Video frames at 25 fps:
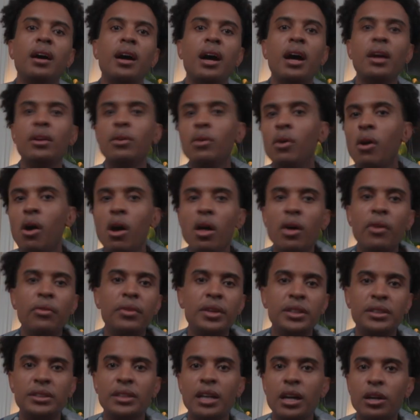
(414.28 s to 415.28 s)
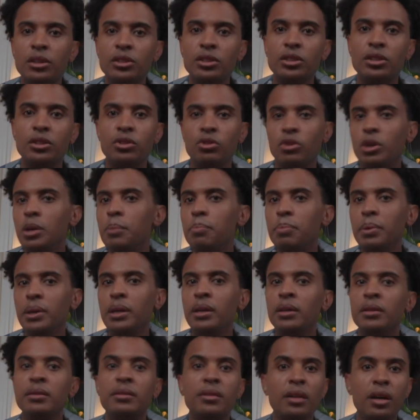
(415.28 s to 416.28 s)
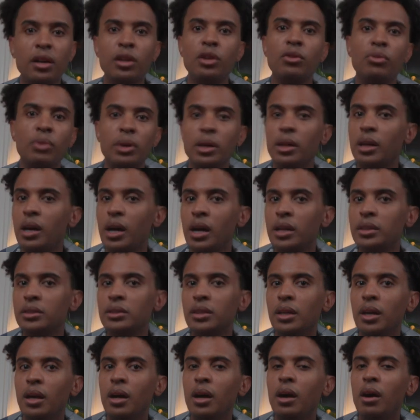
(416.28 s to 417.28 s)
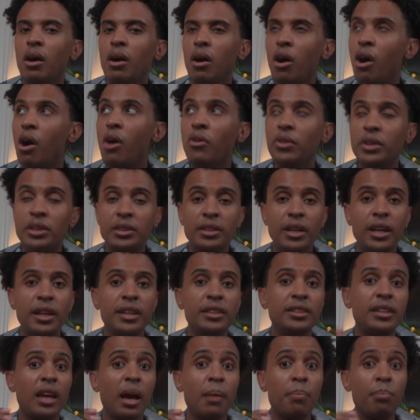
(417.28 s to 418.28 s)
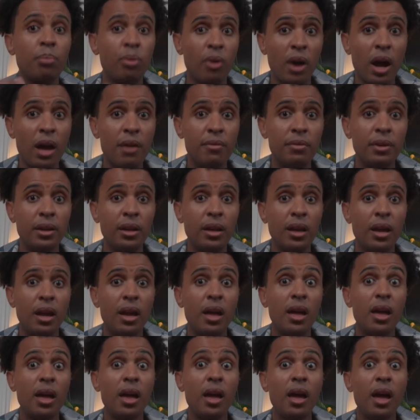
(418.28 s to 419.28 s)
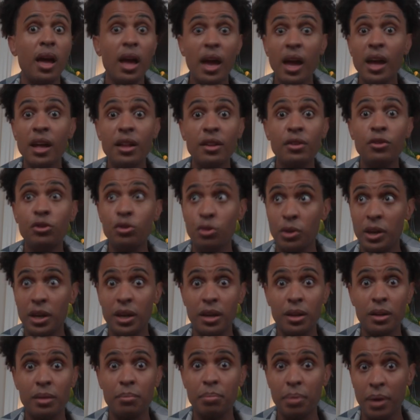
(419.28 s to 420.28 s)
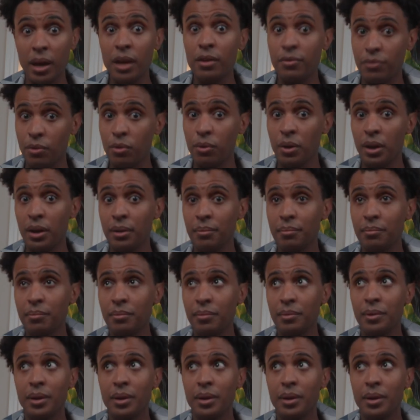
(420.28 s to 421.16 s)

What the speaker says: I know all of this sounds creepy until you realize all this data is kept private and you get paid for it.